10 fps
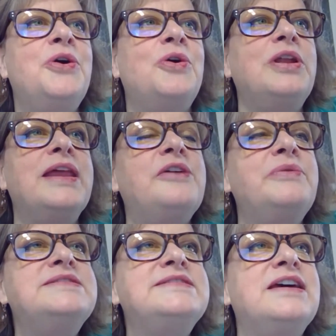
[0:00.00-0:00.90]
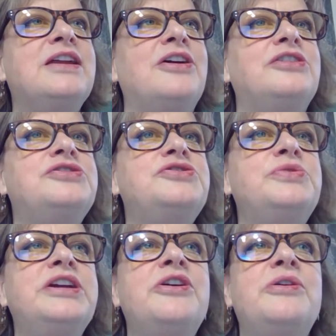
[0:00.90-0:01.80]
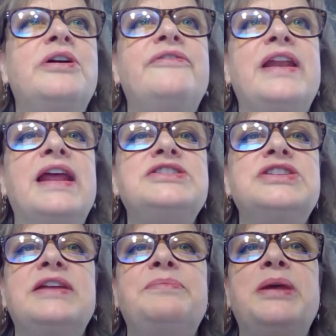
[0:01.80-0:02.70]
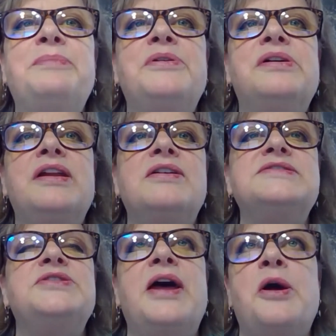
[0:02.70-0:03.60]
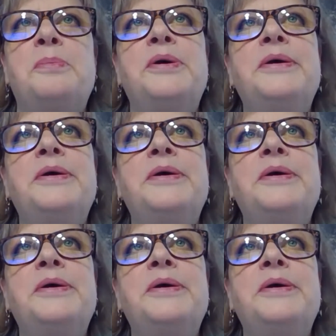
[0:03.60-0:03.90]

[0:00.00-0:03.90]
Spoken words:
or like we said, our trio, our financial aid people can also help.